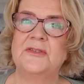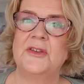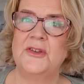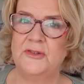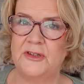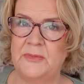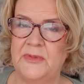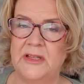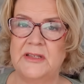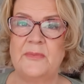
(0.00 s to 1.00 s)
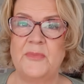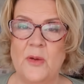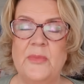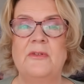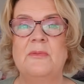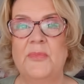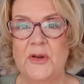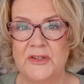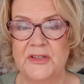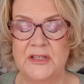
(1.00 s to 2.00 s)
So YouTube thinks they're popular and
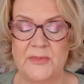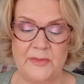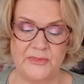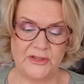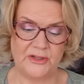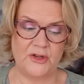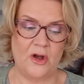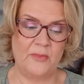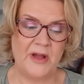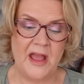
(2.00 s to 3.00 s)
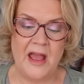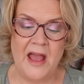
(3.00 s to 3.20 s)
pushes them up to the top.